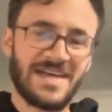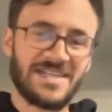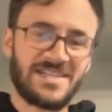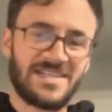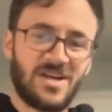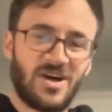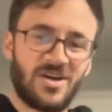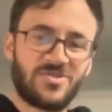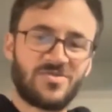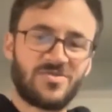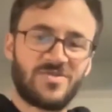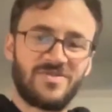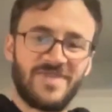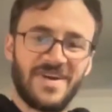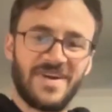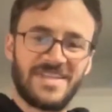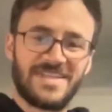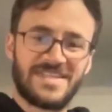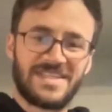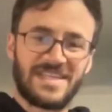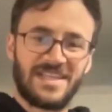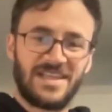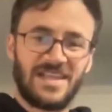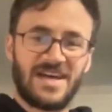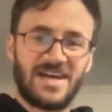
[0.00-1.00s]
As other
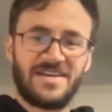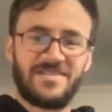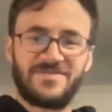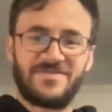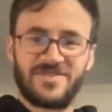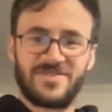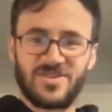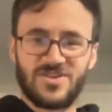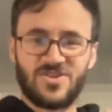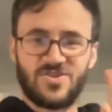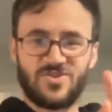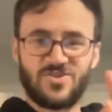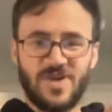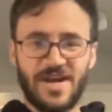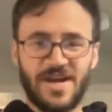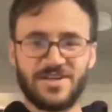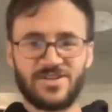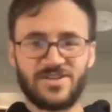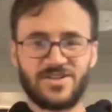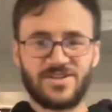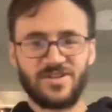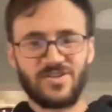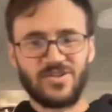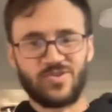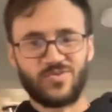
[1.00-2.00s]
events in life,
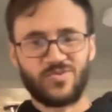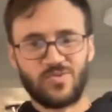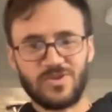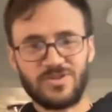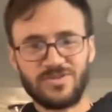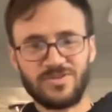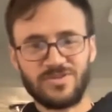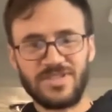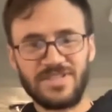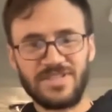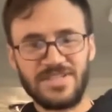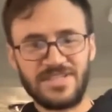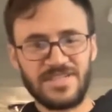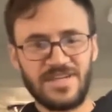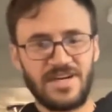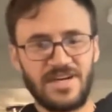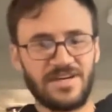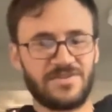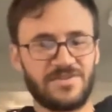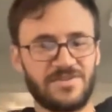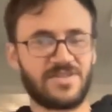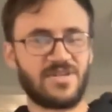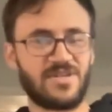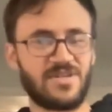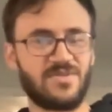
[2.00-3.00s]
distractions, worldly
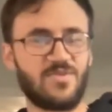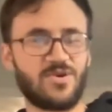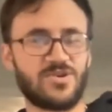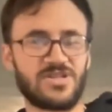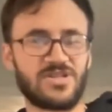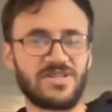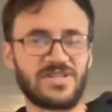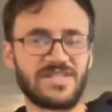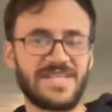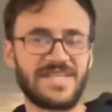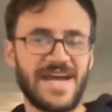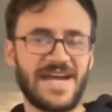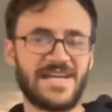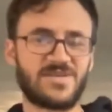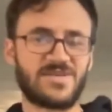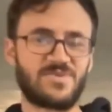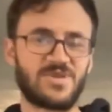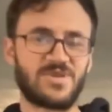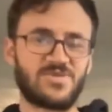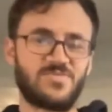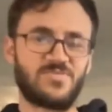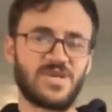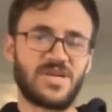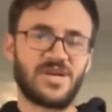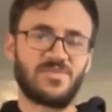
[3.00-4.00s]
desires, and emotional
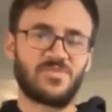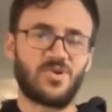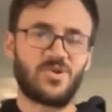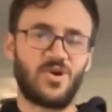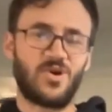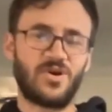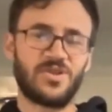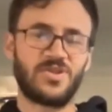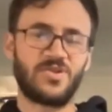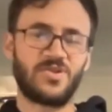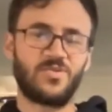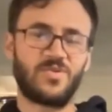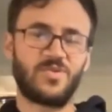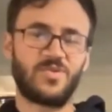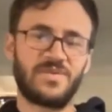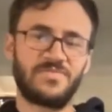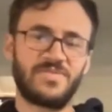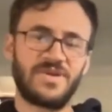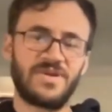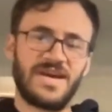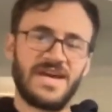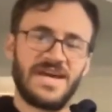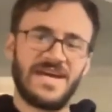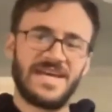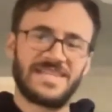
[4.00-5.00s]
attachments become caught in the web,
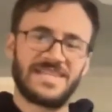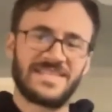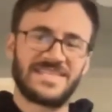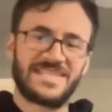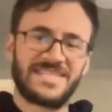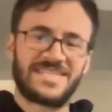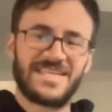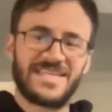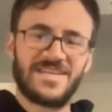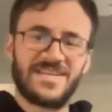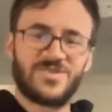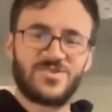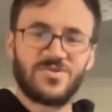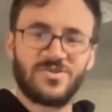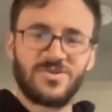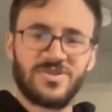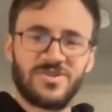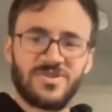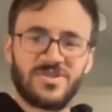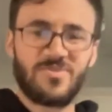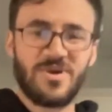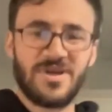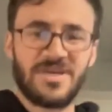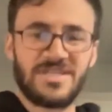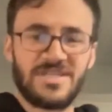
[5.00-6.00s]
the central
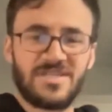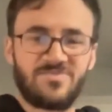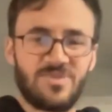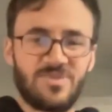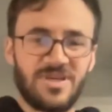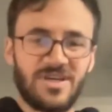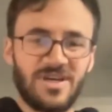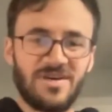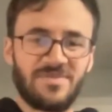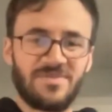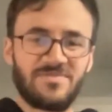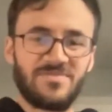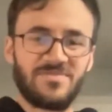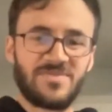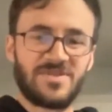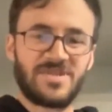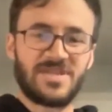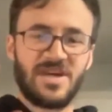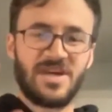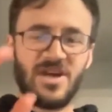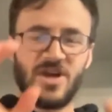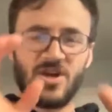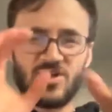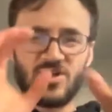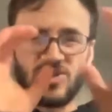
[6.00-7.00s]
space
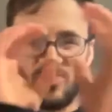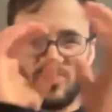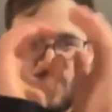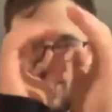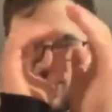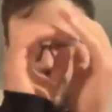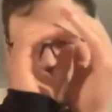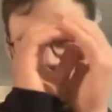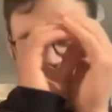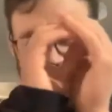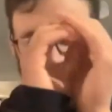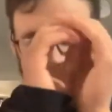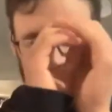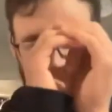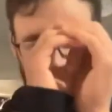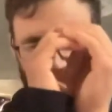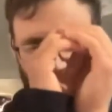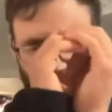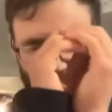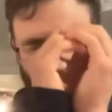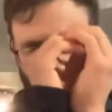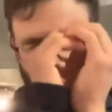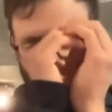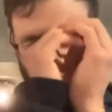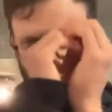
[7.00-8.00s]
becomes smaller and
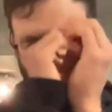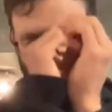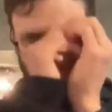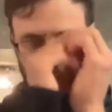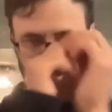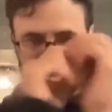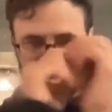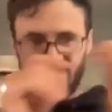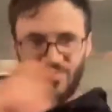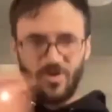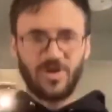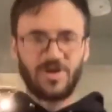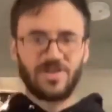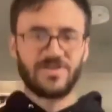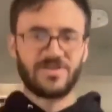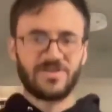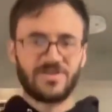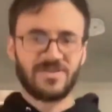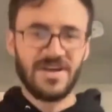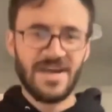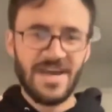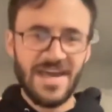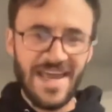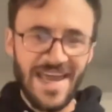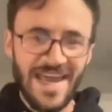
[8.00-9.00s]
smaller and
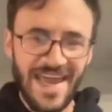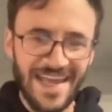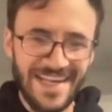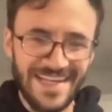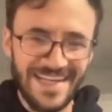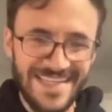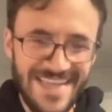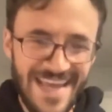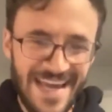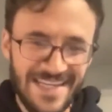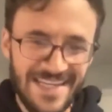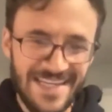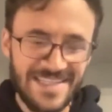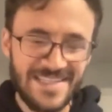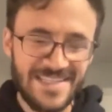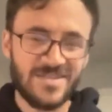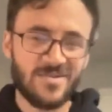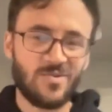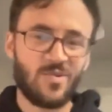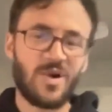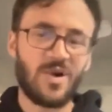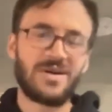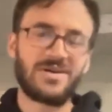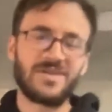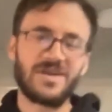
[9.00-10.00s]
smaller. And
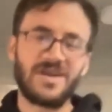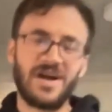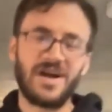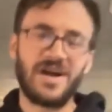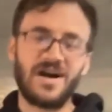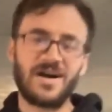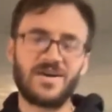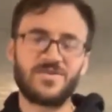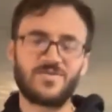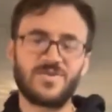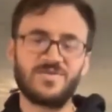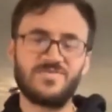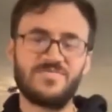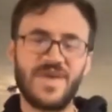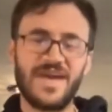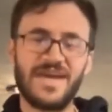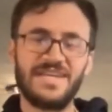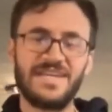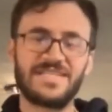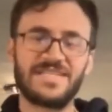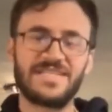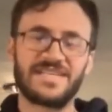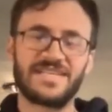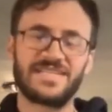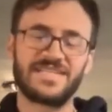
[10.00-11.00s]
yes, while God
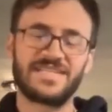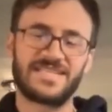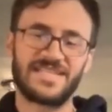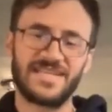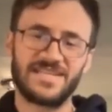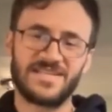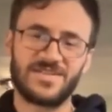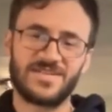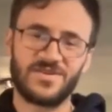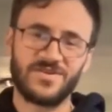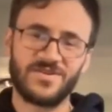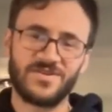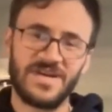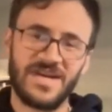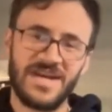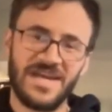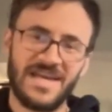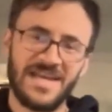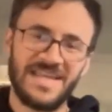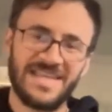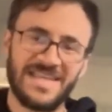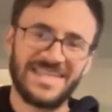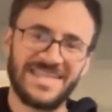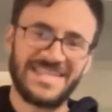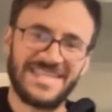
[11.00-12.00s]
remains at the center,
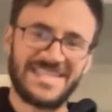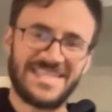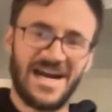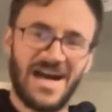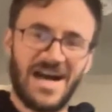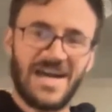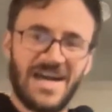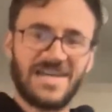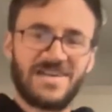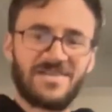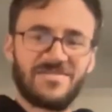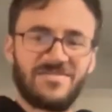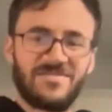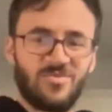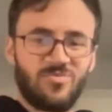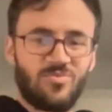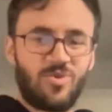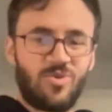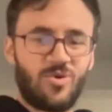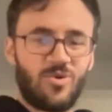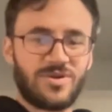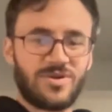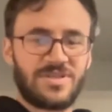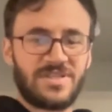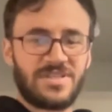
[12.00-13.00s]
the tide of
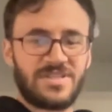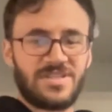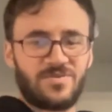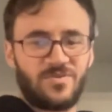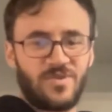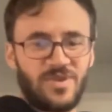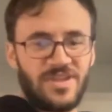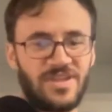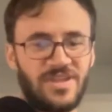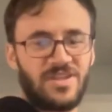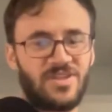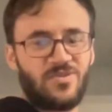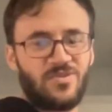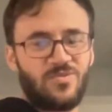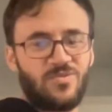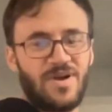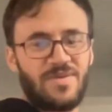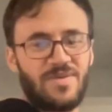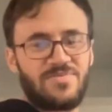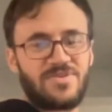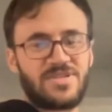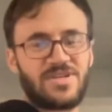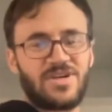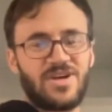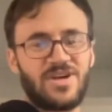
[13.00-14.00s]
importance within the
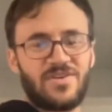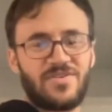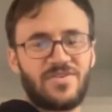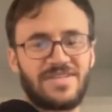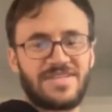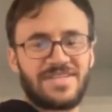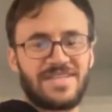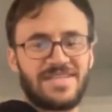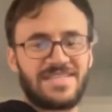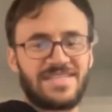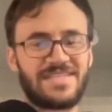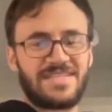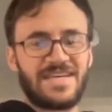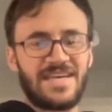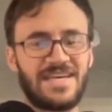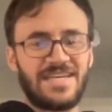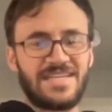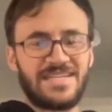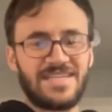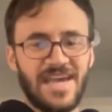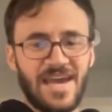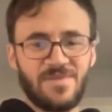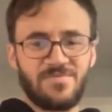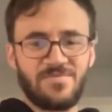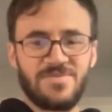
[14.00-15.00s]
web's current
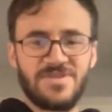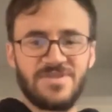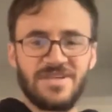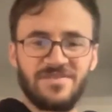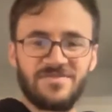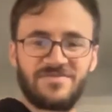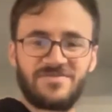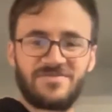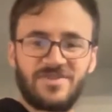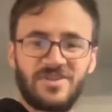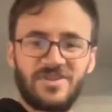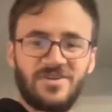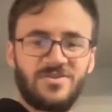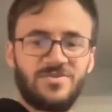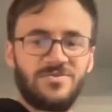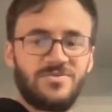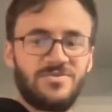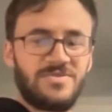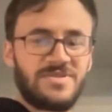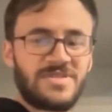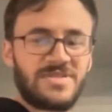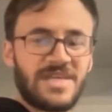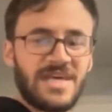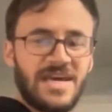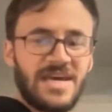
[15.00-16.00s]
state ebbs and
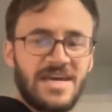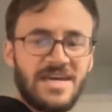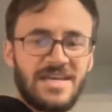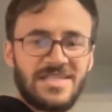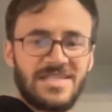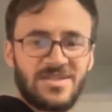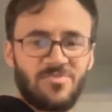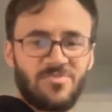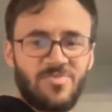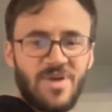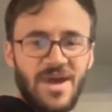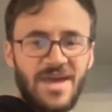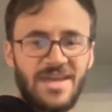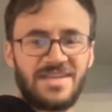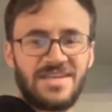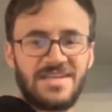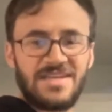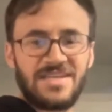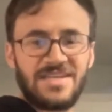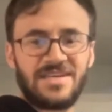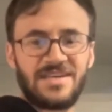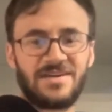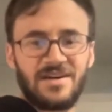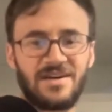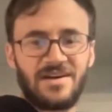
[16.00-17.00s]
flows
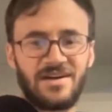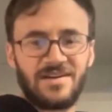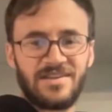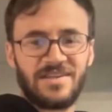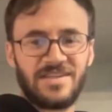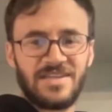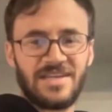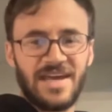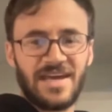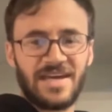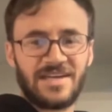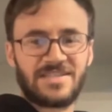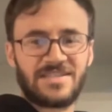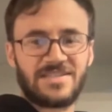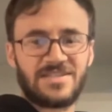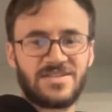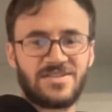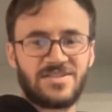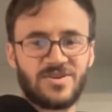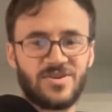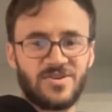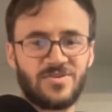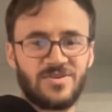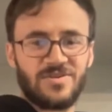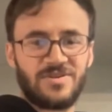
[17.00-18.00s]
depending on the
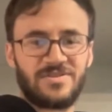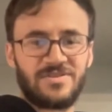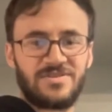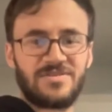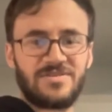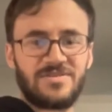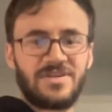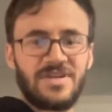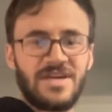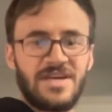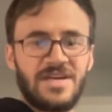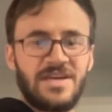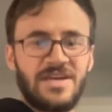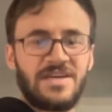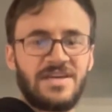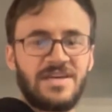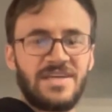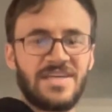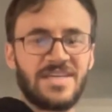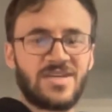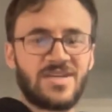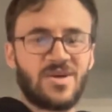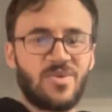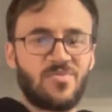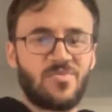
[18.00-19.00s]
external.
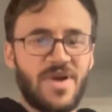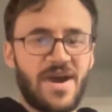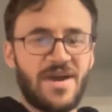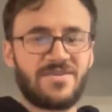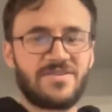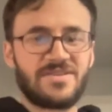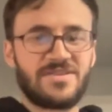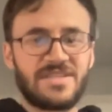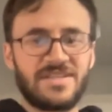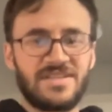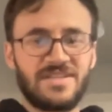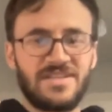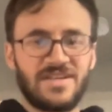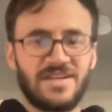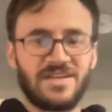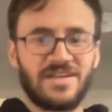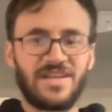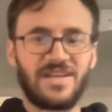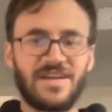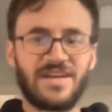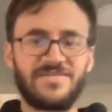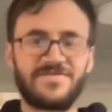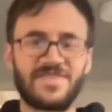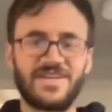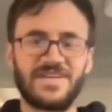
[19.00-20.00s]
In comparison, a
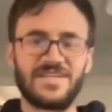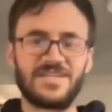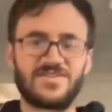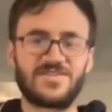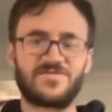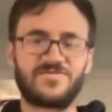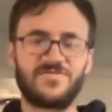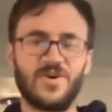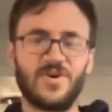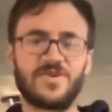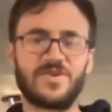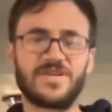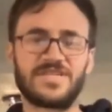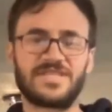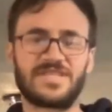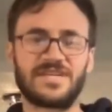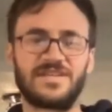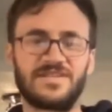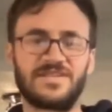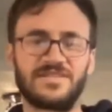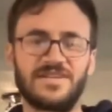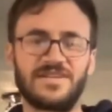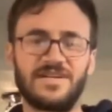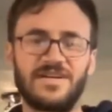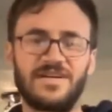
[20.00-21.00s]
life that is focused
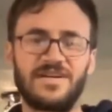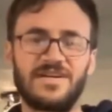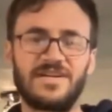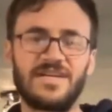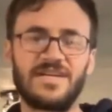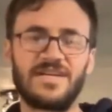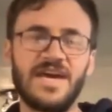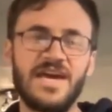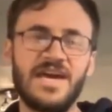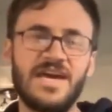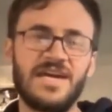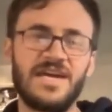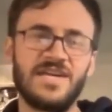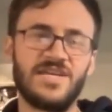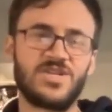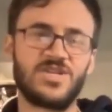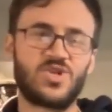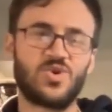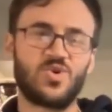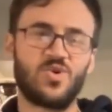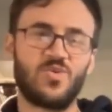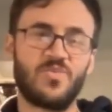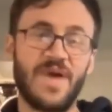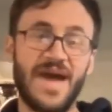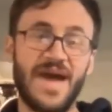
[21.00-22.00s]
on God is
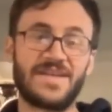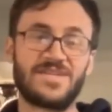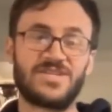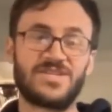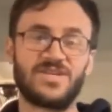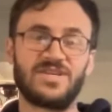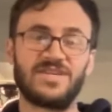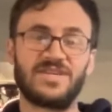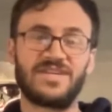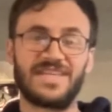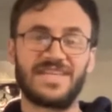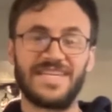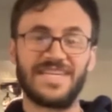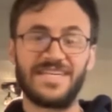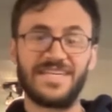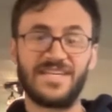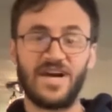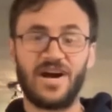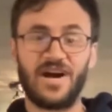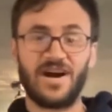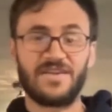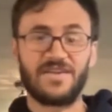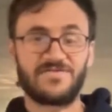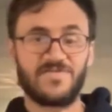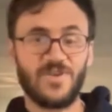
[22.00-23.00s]
to imagine the
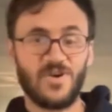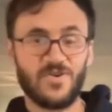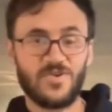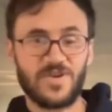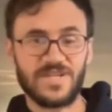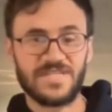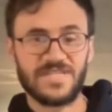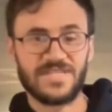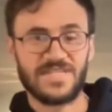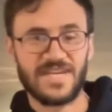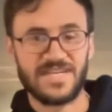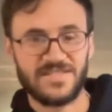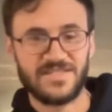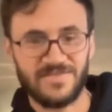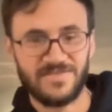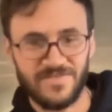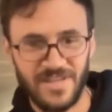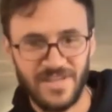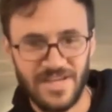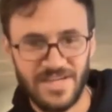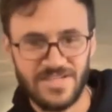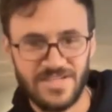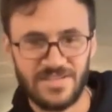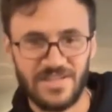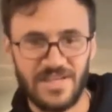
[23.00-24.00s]
God focus as a
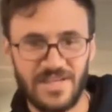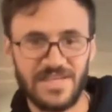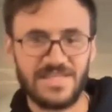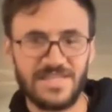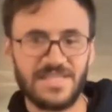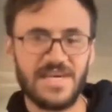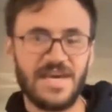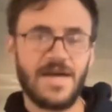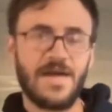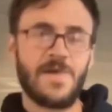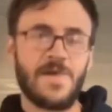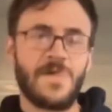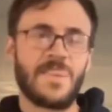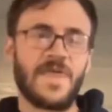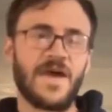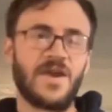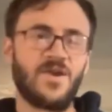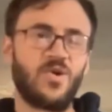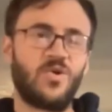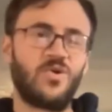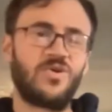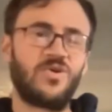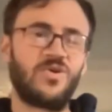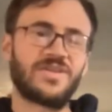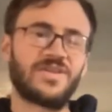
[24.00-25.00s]
flashlight.
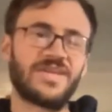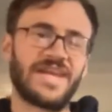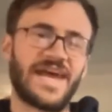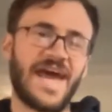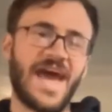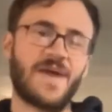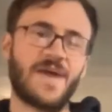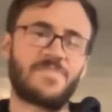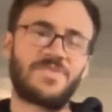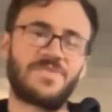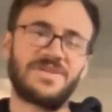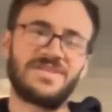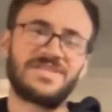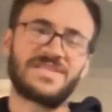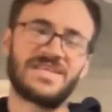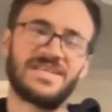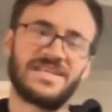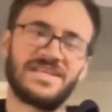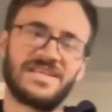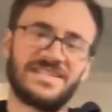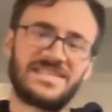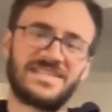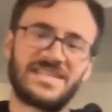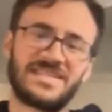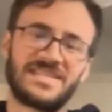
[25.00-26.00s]
And all that happens
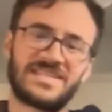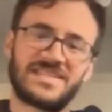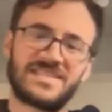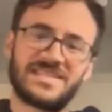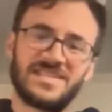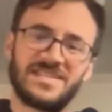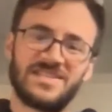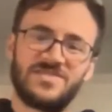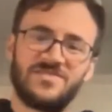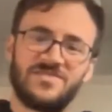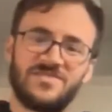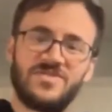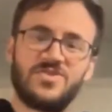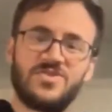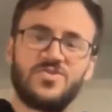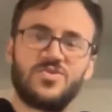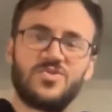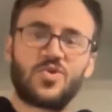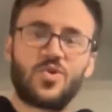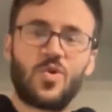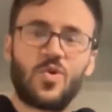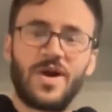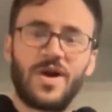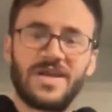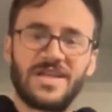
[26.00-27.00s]
and exists is
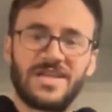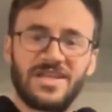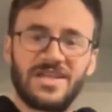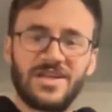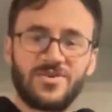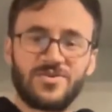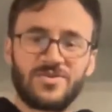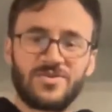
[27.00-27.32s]
viewed quite